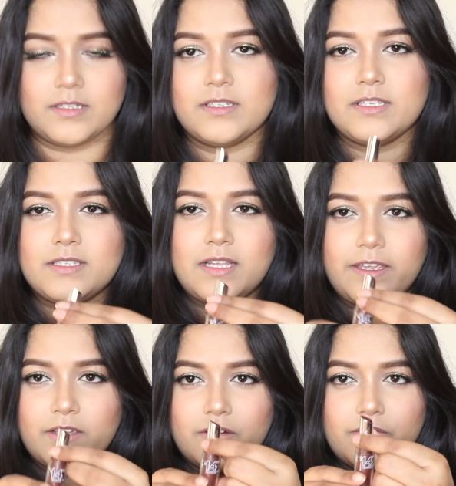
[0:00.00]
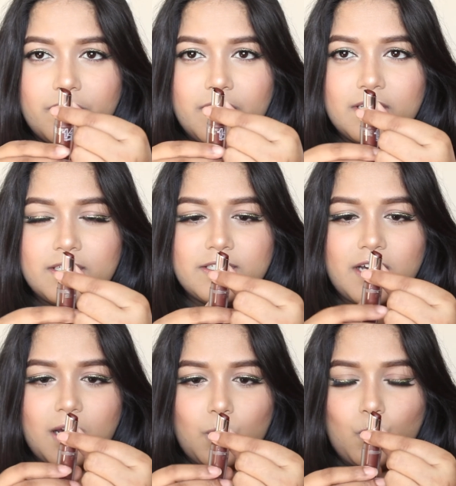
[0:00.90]
This is like a really
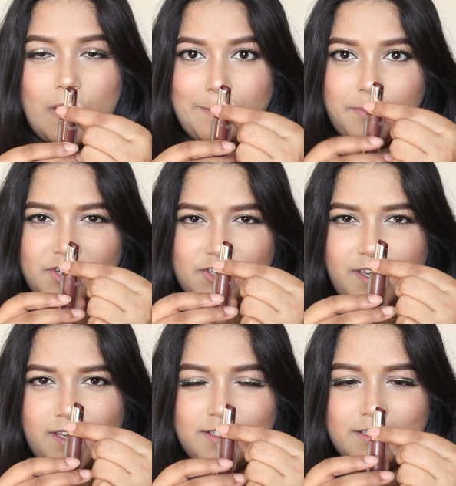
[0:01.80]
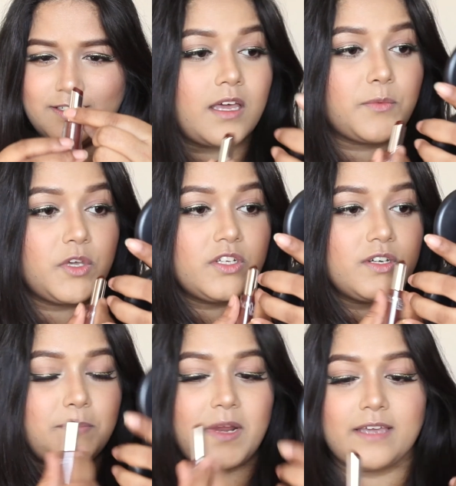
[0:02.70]
dark, vampy shade. I'm going
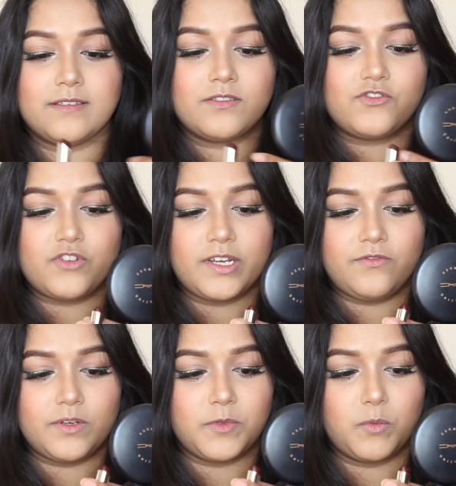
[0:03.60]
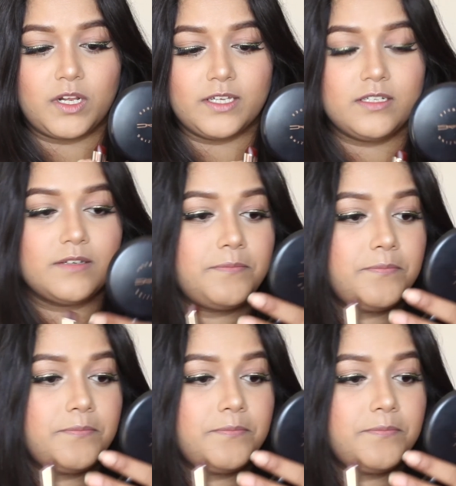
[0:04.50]
to apply this straight from the bullet.